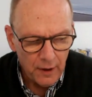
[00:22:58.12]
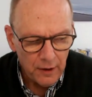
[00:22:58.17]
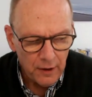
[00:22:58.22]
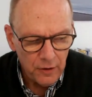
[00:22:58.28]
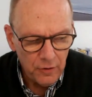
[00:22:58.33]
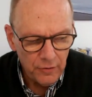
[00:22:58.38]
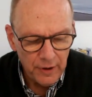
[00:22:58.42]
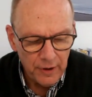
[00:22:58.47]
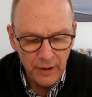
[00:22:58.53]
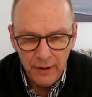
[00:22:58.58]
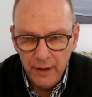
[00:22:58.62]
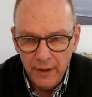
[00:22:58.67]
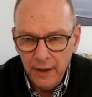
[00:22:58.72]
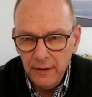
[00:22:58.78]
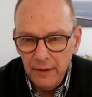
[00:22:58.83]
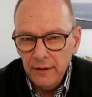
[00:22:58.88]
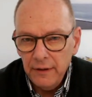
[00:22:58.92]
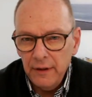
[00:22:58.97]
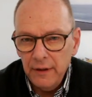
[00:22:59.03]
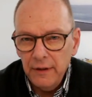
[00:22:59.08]
your
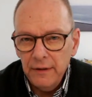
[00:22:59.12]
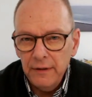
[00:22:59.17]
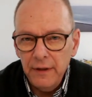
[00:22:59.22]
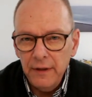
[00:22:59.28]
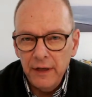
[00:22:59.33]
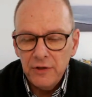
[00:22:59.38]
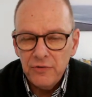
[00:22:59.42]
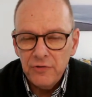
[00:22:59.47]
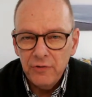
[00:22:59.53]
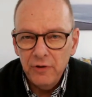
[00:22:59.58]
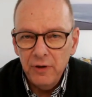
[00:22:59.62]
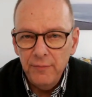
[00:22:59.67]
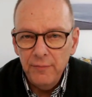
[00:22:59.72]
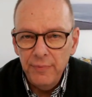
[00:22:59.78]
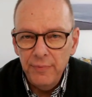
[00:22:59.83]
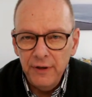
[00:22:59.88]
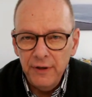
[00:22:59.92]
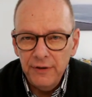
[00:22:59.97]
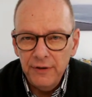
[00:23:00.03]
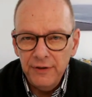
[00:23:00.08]
innate and natural
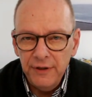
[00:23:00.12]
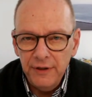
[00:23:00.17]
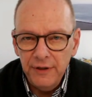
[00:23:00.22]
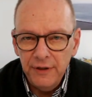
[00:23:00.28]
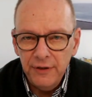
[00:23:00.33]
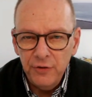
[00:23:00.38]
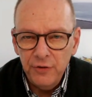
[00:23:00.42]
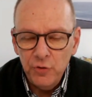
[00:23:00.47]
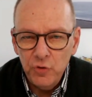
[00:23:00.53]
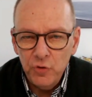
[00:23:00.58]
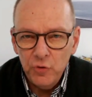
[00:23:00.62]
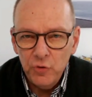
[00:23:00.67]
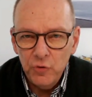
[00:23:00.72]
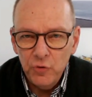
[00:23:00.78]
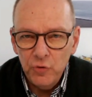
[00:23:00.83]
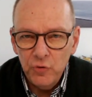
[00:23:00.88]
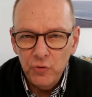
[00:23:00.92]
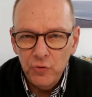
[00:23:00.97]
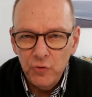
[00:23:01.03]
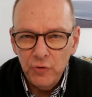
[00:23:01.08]
ability
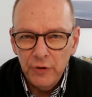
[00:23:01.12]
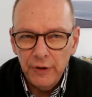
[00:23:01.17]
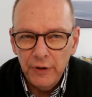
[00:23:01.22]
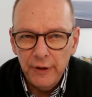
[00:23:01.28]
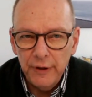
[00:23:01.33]
to